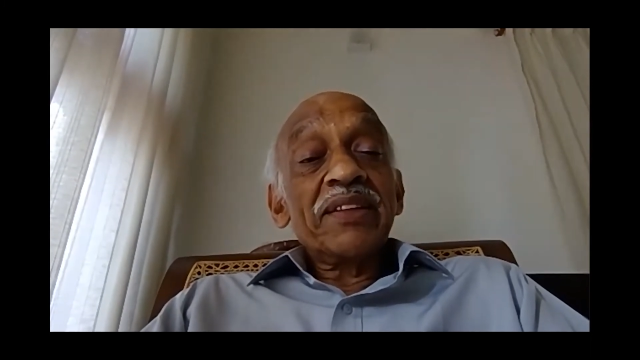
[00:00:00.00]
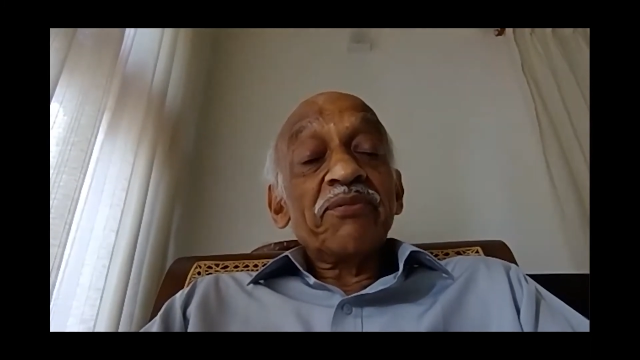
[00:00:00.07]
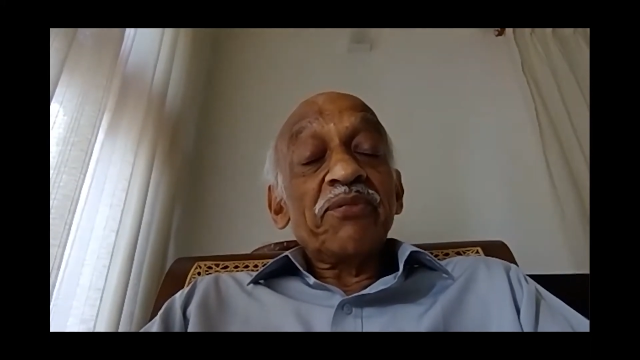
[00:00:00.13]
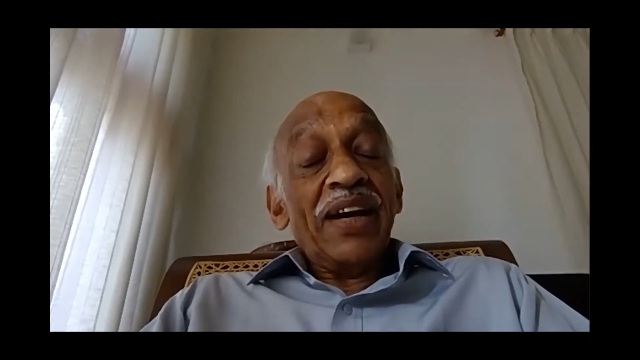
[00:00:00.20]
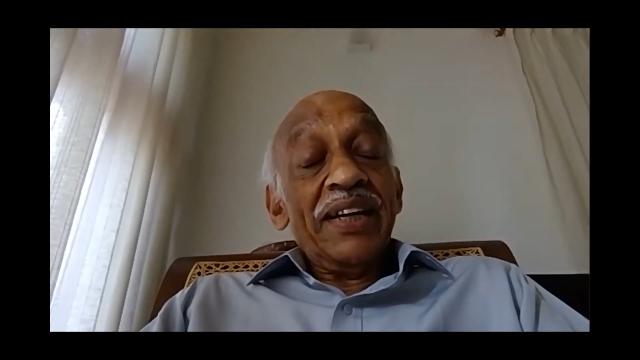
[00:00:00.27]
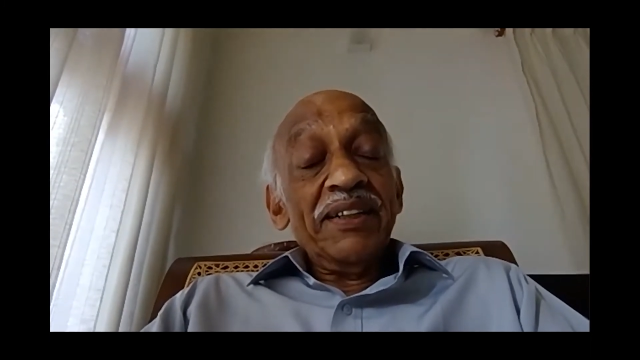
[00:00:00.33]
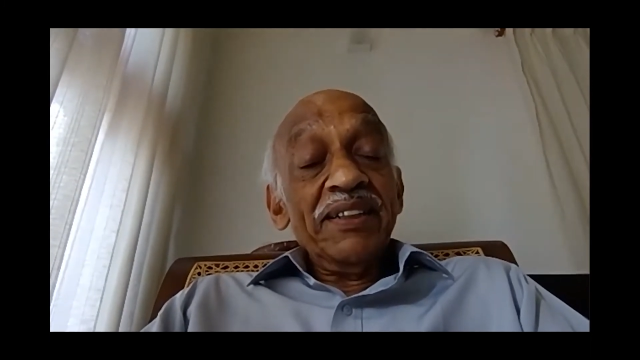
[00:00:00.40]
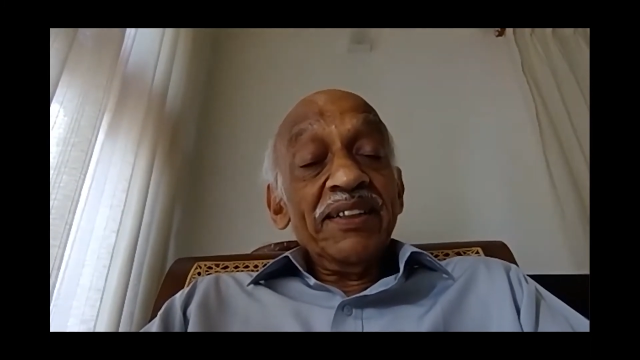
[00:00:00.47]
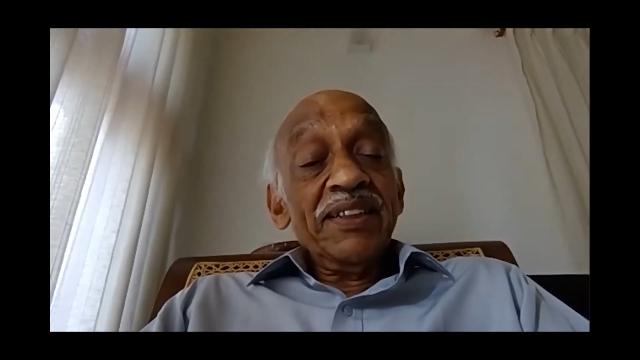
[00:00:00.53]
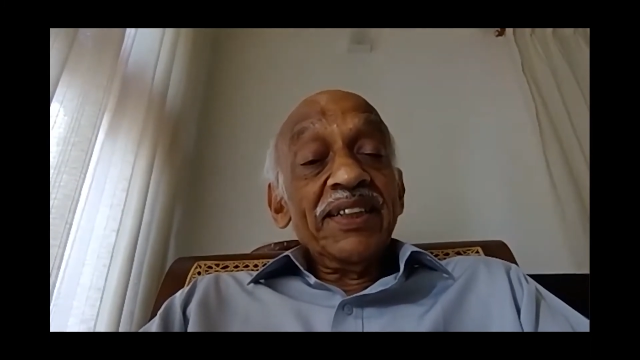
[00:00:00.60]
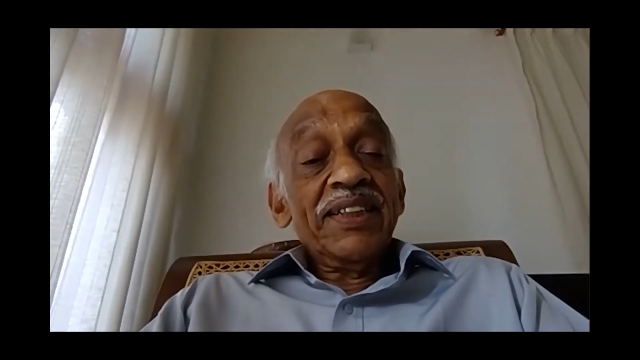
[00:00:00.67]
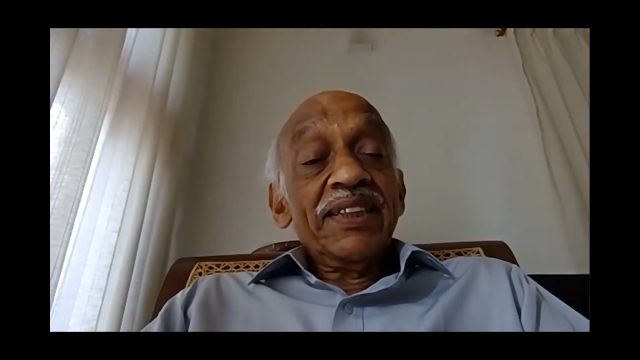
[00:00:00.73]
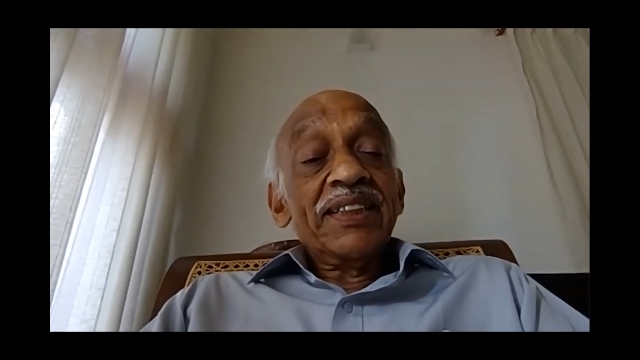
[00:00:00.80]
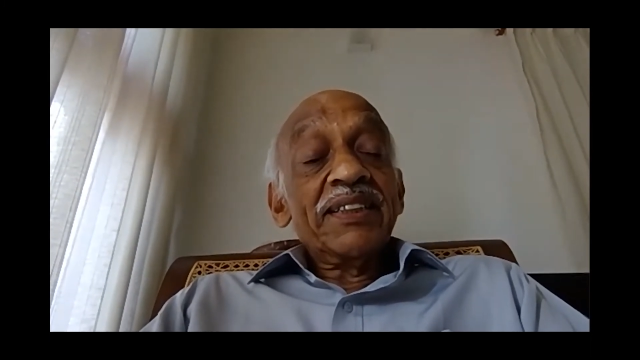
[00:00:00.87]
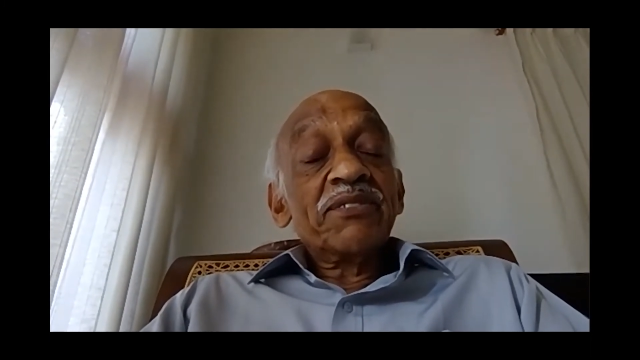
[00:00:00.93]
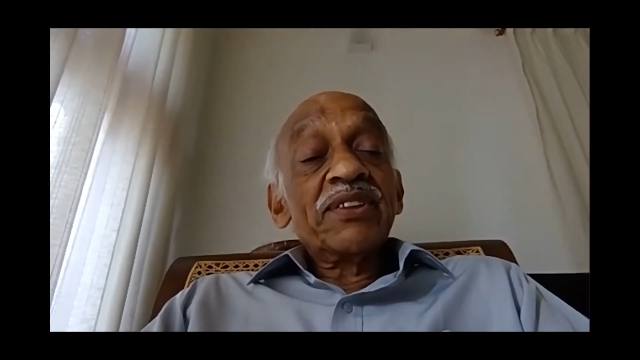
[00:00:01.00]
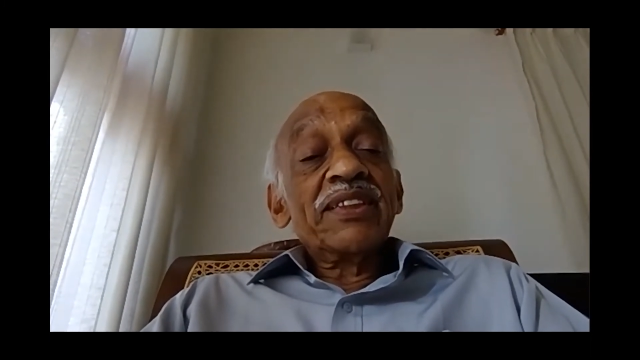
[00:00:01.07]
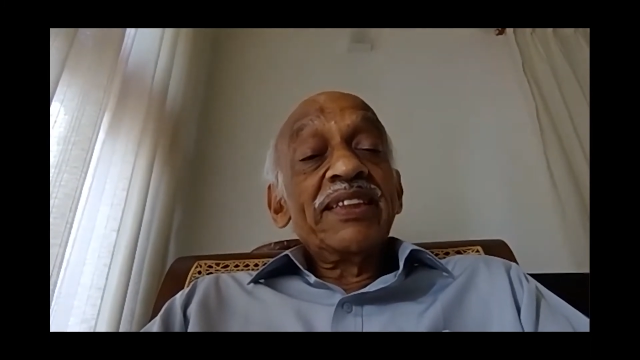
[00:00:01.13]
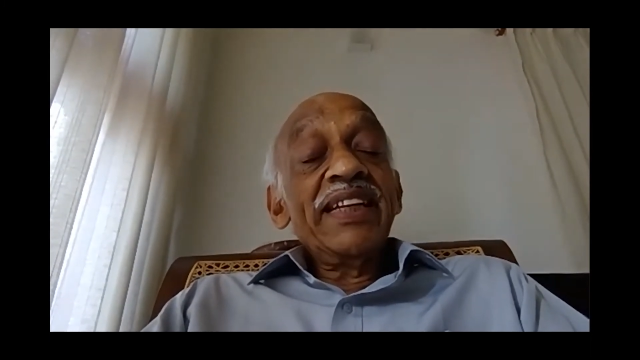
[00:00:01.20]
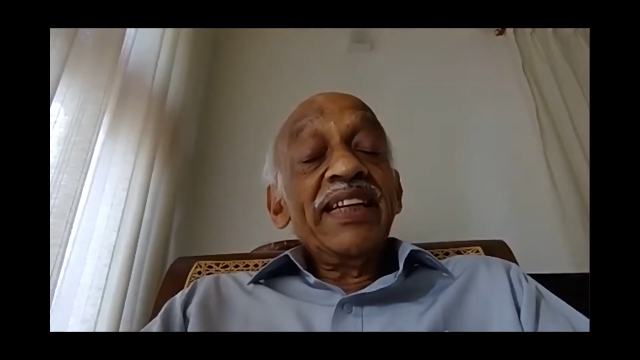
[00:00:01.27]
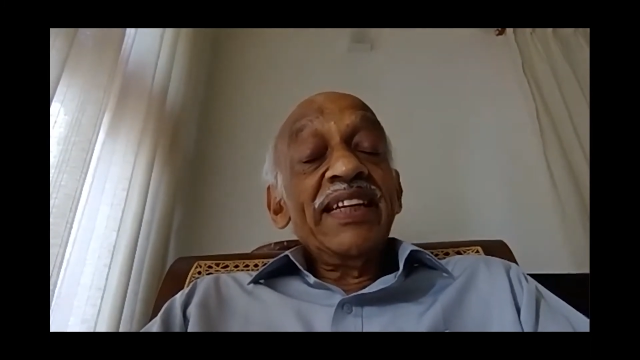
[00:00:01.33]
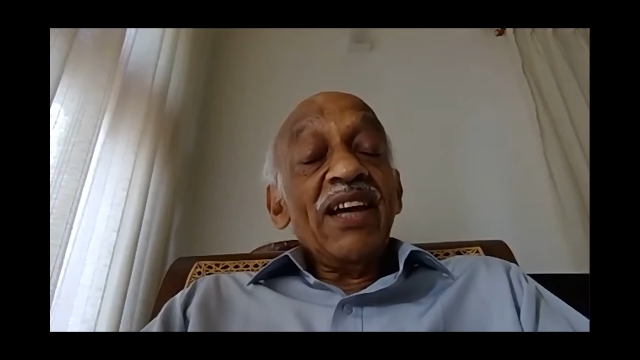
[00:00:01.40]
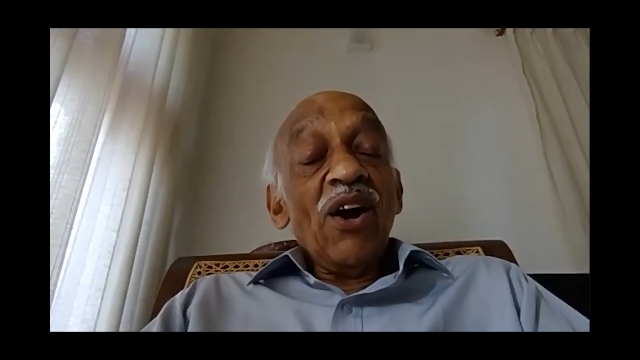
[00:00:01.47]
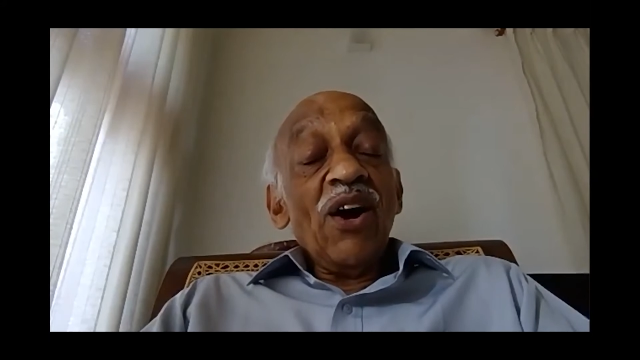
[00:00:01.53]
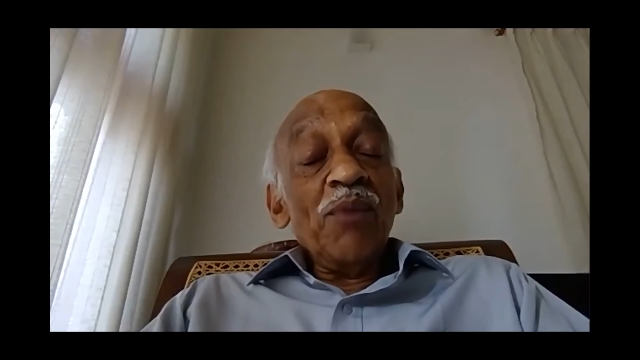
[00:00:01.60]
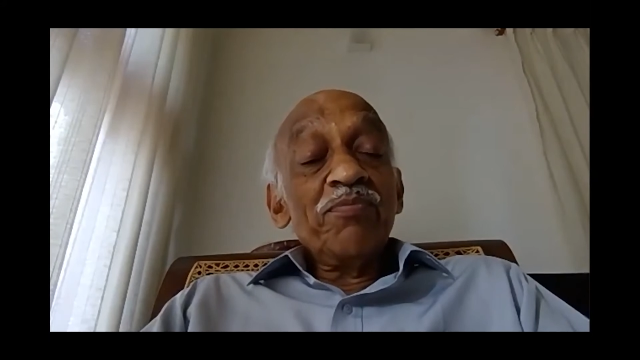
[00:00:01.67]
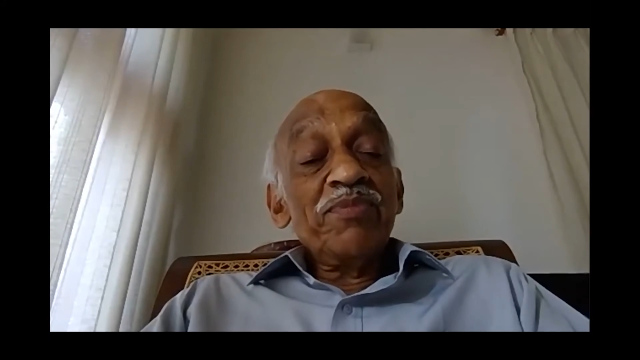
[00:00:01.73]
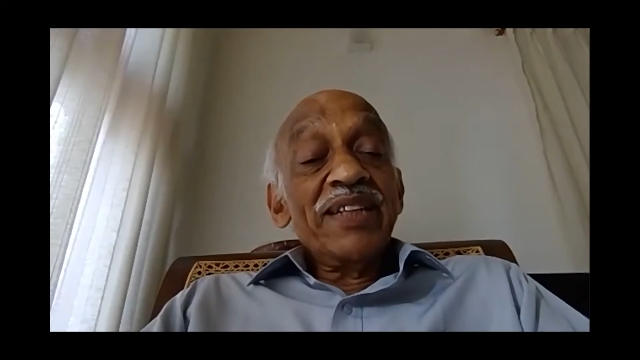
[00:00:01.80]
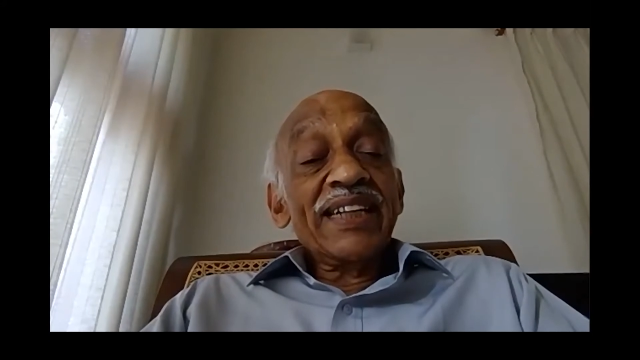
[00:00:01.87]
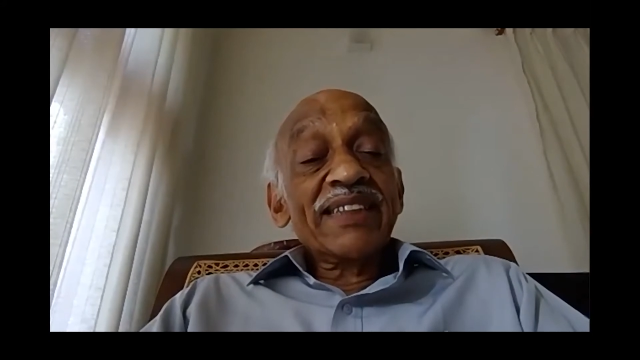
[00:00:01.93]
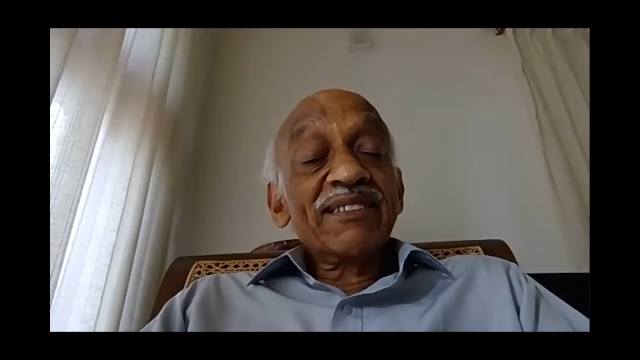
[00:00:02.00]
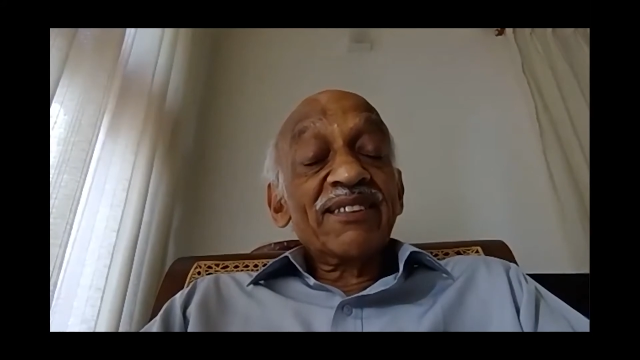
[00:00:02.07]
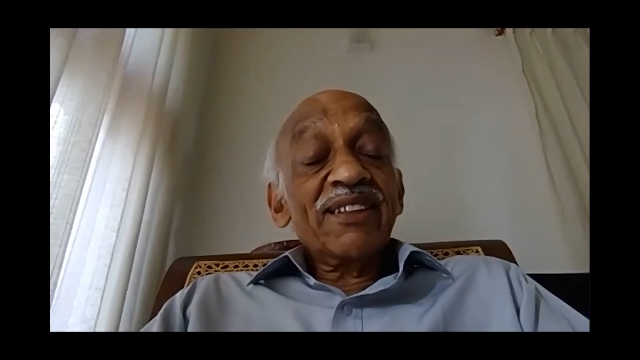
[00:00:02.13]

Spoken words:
and the objects,